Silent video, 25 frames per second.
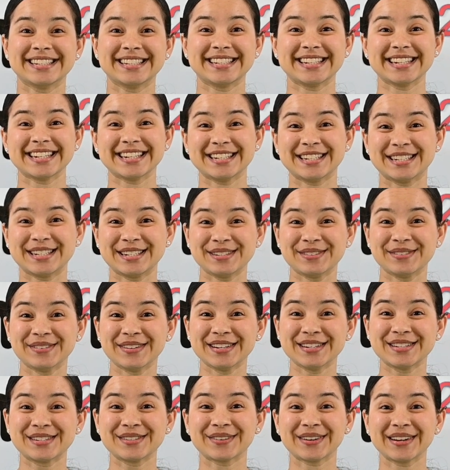Did you
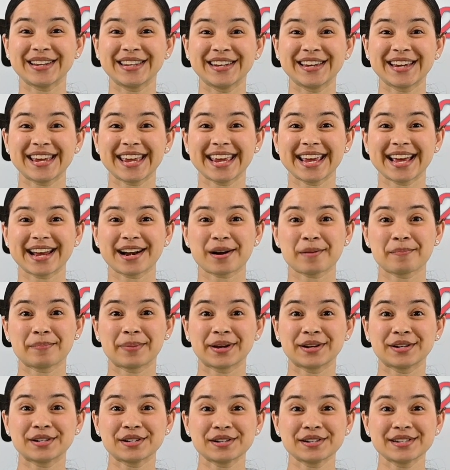enjoy looking at our
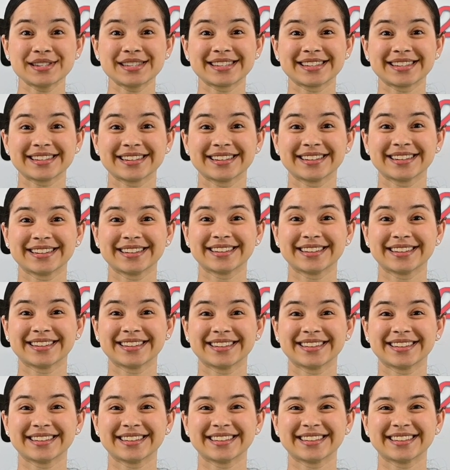pictures?
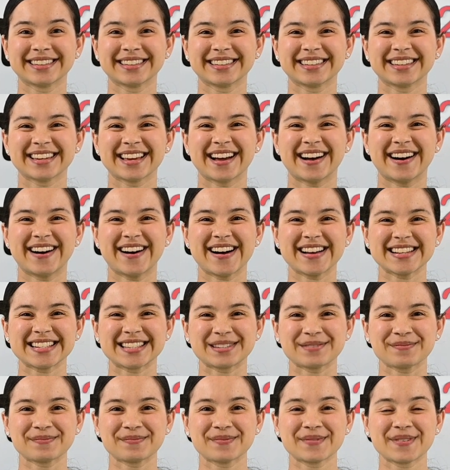
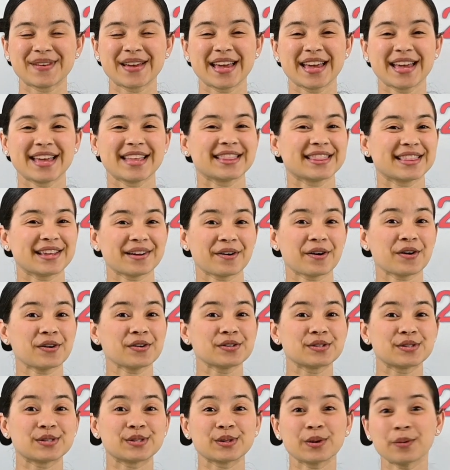Awesome. There are
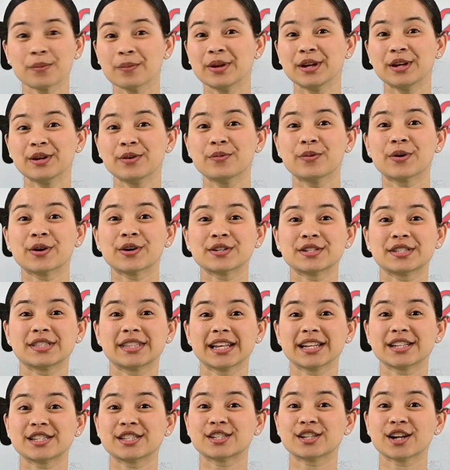so many words
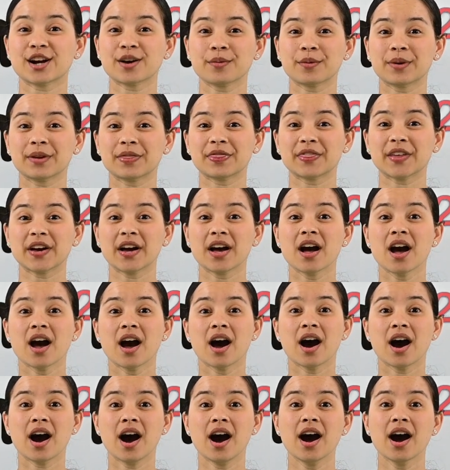that start with the
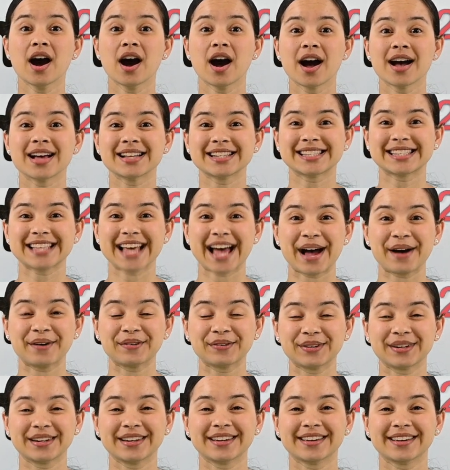h
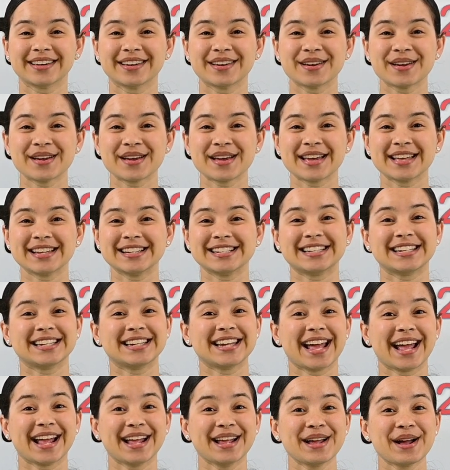sound.
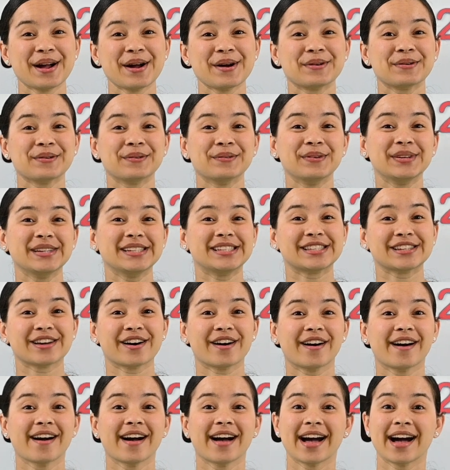Today we
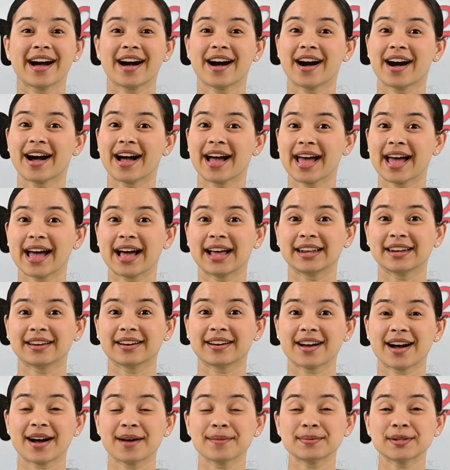saw a
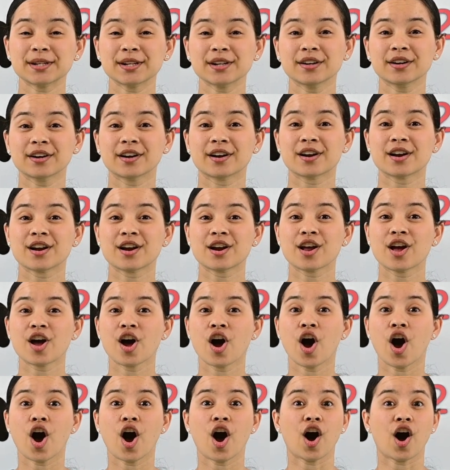helicopter,
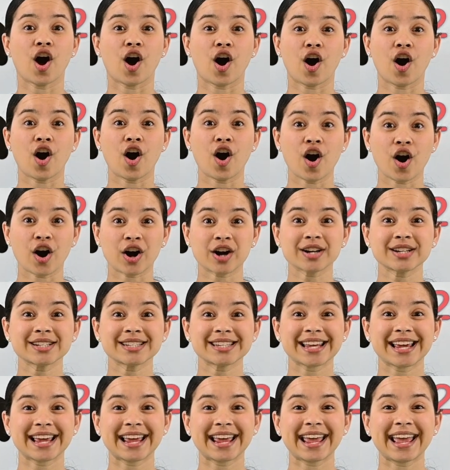a
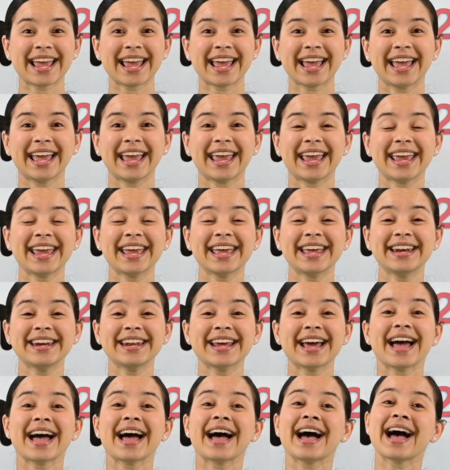heart, and
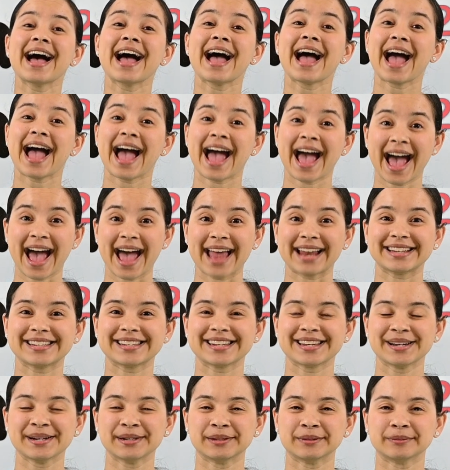a hat.